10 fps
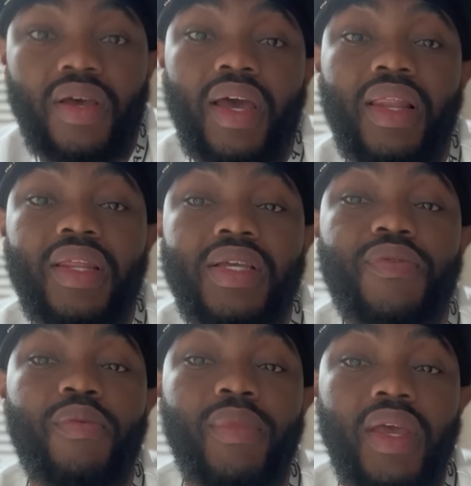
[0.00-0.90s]
at least
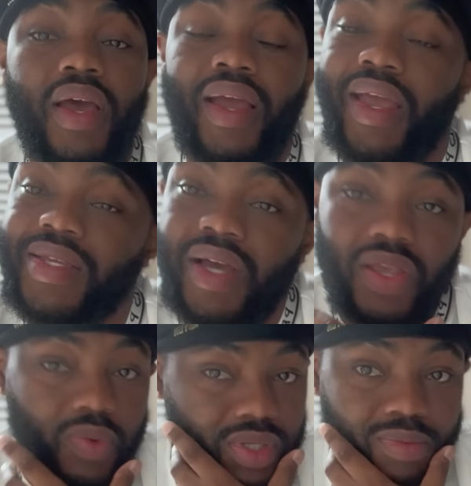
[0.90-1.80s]
for me. I can't tell
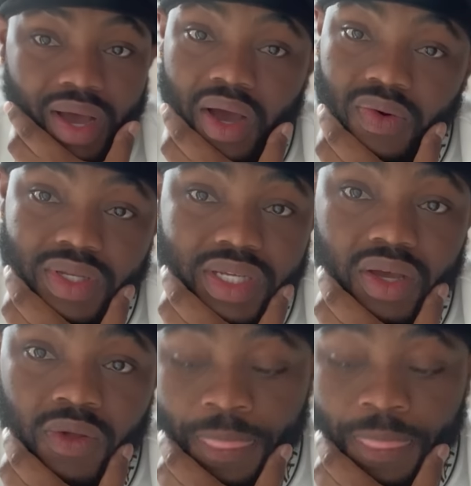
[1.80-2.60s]
you what to buy, hold, or sell.